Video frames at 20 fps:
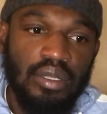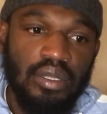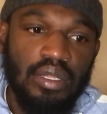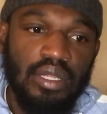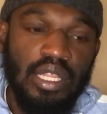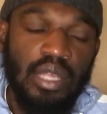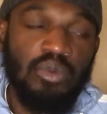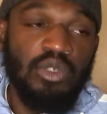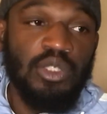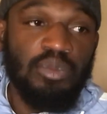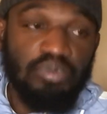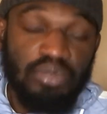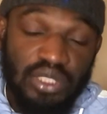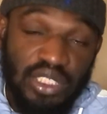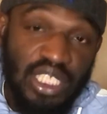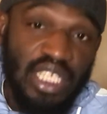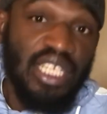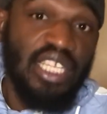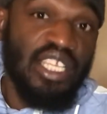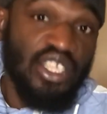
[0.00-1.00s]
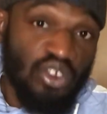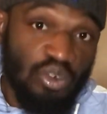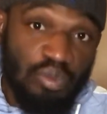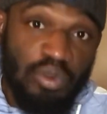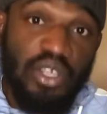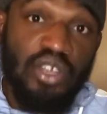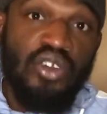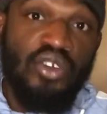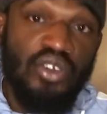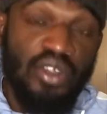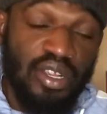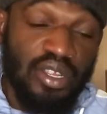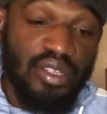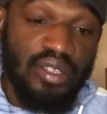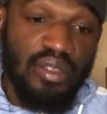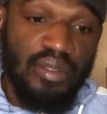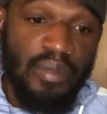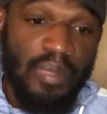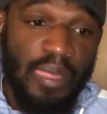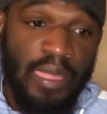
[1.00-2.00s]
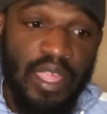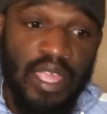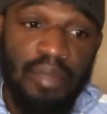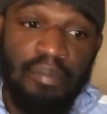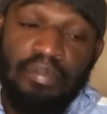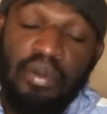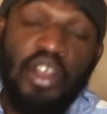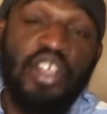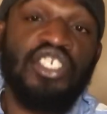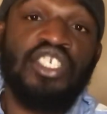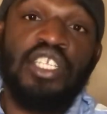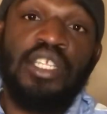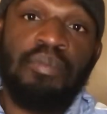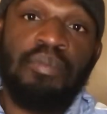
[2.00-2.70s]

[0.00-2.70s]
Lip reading: that was presented in open court and partially